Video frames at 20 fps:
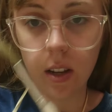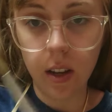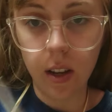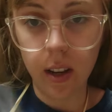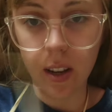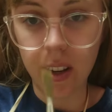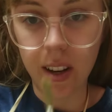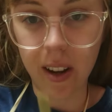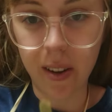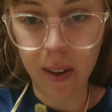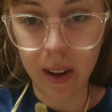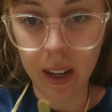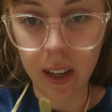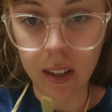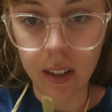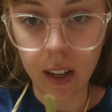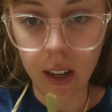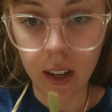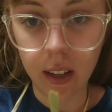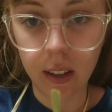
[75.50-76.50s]
And now I
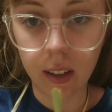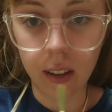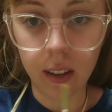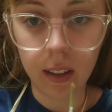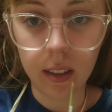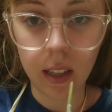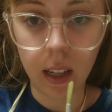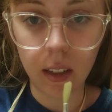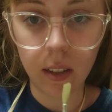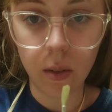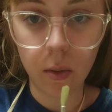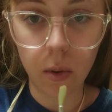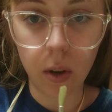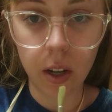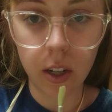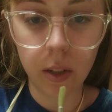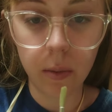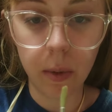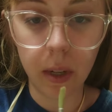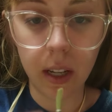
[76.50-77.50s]
can take it to the sink to
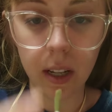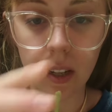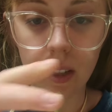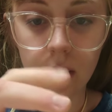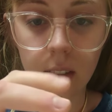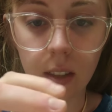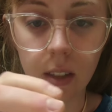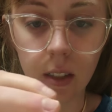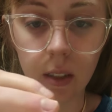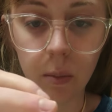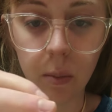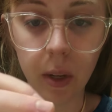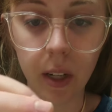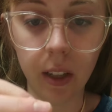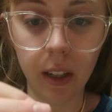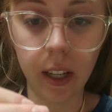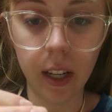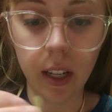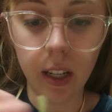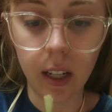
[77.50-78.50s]
wash because there's
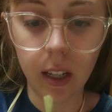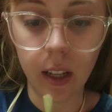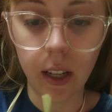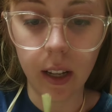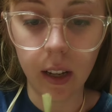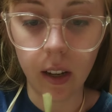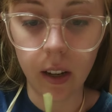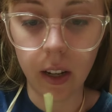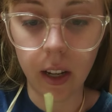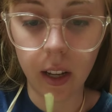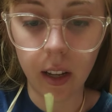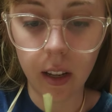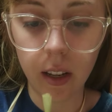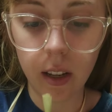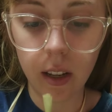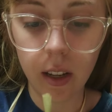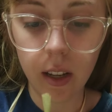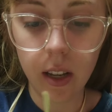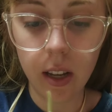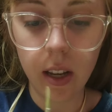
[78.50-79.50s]
barely any clay on it
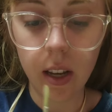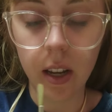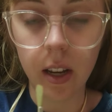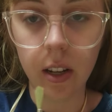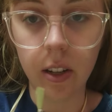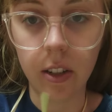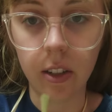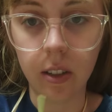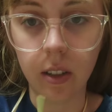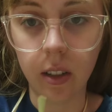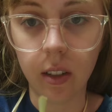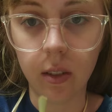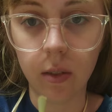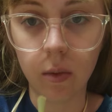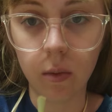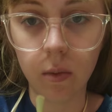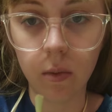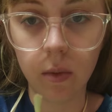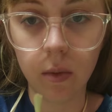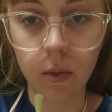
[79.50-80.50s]
and it just needs
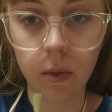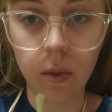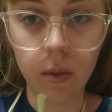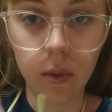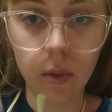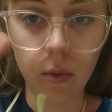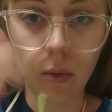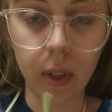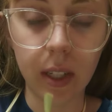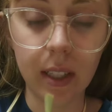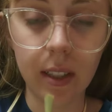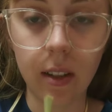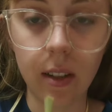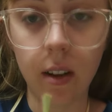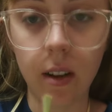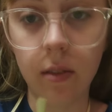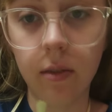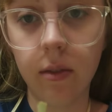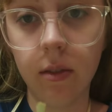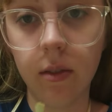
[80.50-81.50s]
rinsed off.